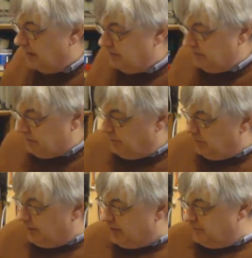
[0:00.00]
Right, you
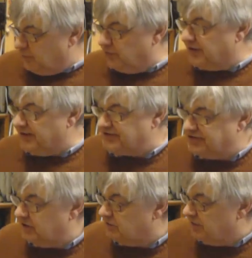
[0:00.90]
don't want a weather
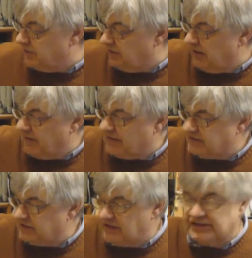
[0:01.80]
forecast, do you, or anything like
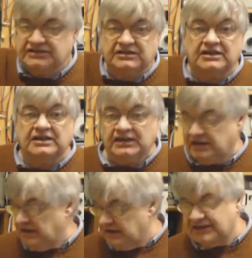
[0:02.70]
that? So
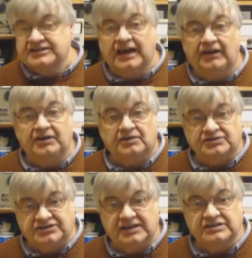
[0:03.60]
let's carry
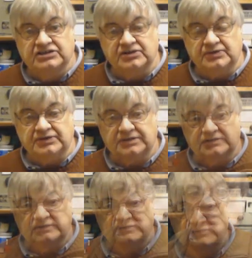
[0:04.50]
on. Stay tuned.
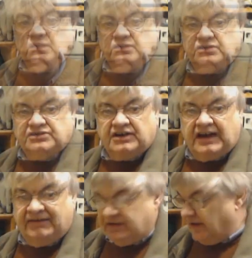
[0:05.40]
Just
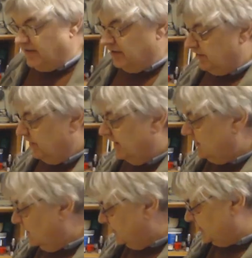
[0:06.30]
going to have another look at
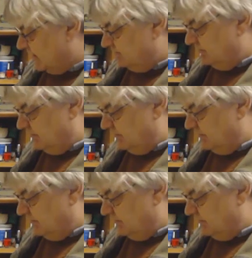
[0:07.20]
the Kosa